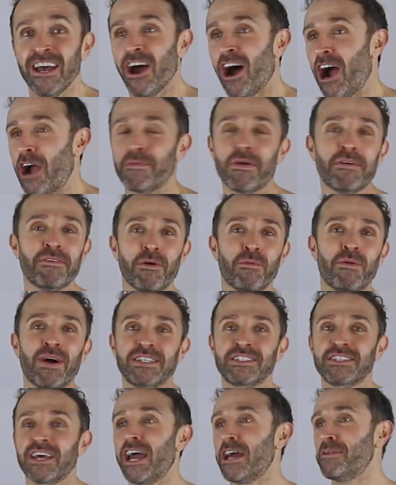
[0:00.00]
I remember
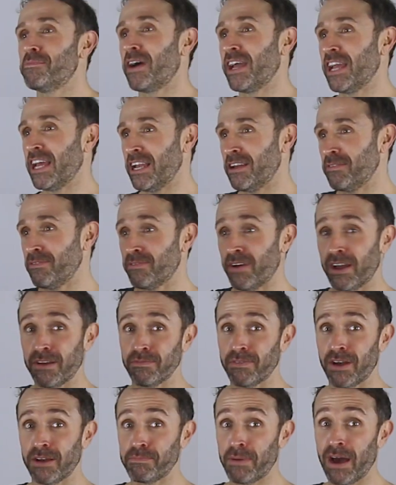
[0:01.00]
once I had
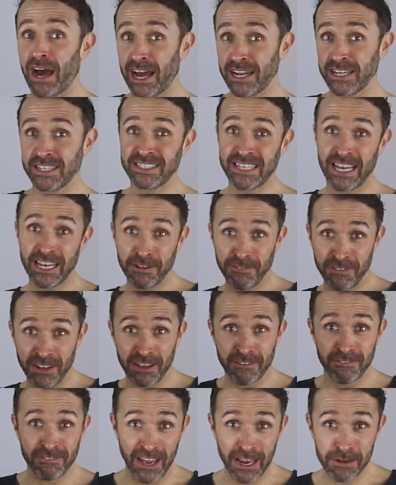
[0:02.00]
my partner's end of
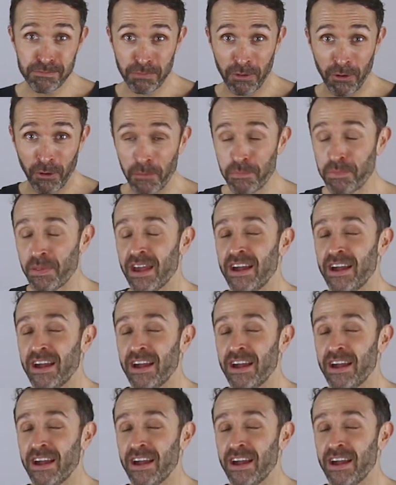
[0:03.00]
year vet ball,